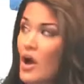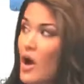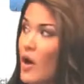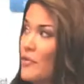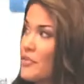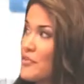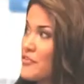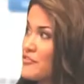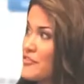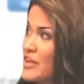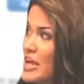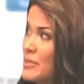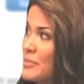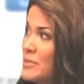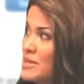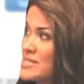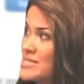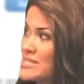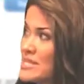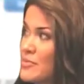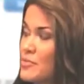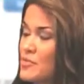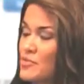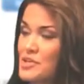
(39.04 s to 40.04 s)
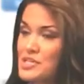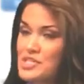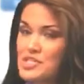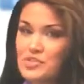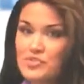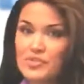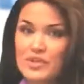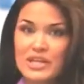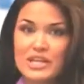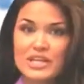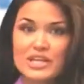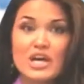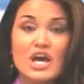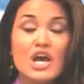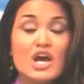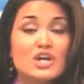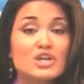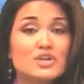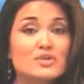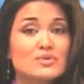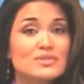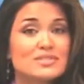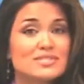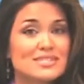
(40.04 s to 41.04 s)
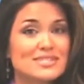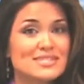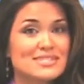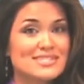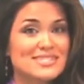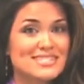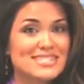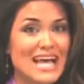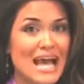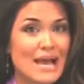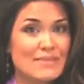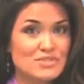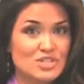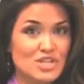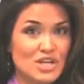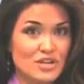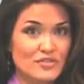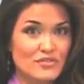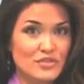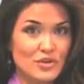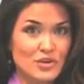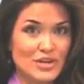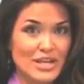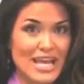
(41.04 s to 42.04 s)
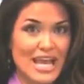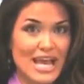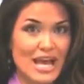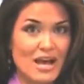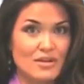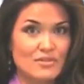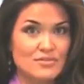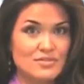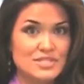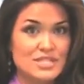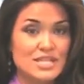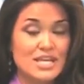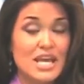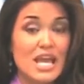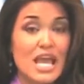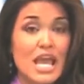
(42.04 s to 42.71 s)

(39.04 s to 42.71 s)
On the Family Summary screen, you will see a snapshot of your account